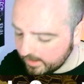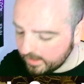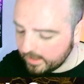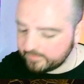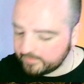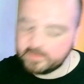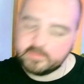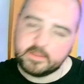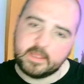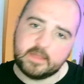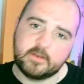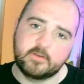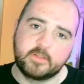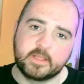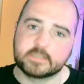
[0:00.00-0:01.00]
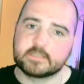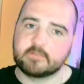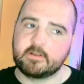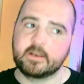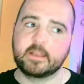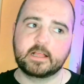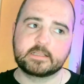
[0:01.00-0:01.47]
And then the other thing, is there
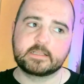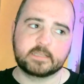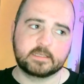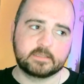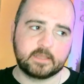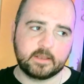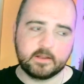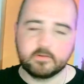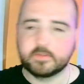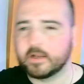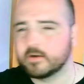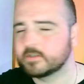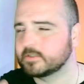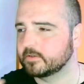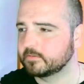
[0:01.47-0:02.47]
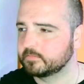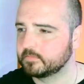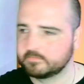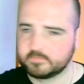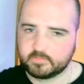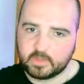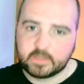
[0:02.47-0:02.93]
anything else like that out there? So,
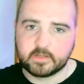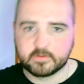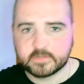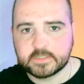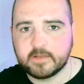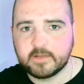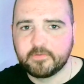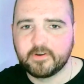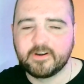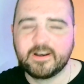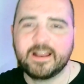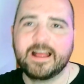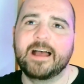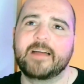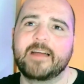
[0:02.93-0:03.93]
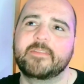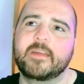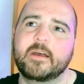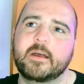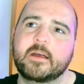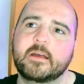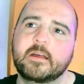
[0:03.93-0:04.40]
well, there's Cipher, and
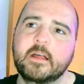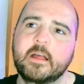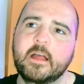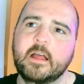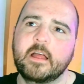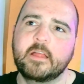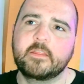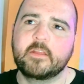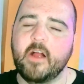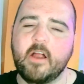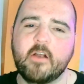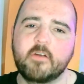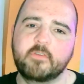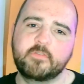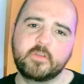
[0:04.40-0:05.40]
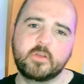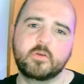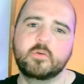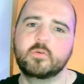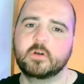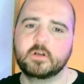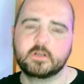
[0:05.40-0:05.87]
there are a
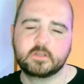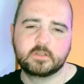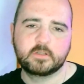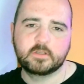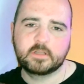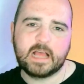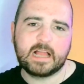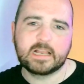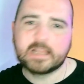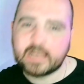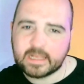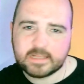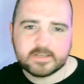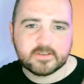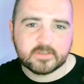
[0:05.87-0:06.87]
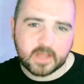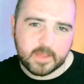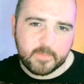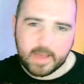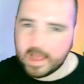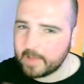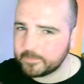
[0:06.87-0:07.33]
few calculator
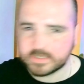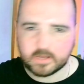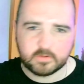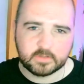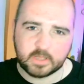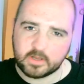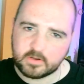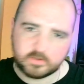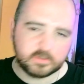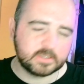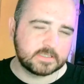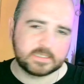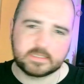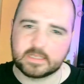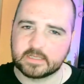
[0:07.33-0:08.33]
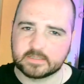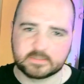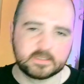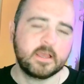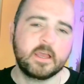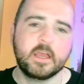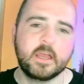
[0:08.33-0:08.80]
type apps out there. You can see
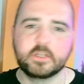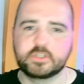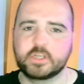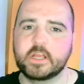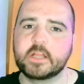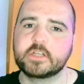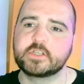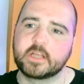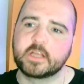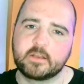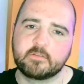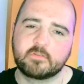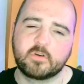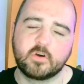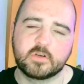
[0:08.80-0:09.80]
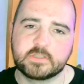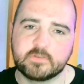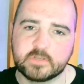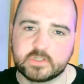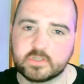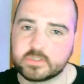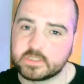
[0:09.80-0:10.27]
things changing, and of course there
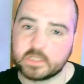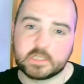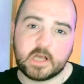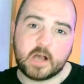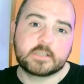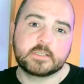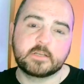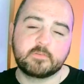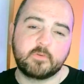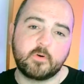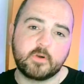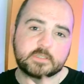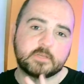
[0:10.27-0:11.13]
is just the toxic force.